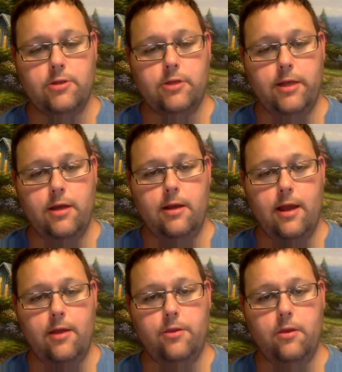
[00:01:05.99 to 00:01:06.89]
cutting out
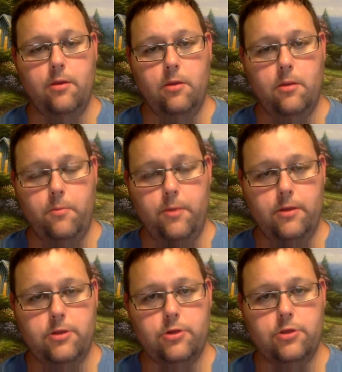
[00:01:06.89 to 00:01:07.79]
the
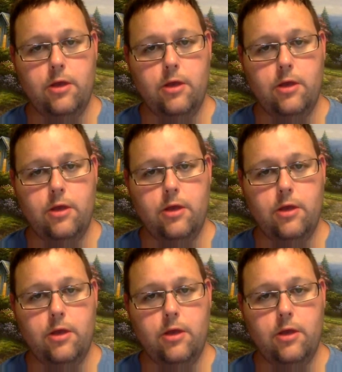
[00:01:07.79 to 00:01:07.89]
pictures,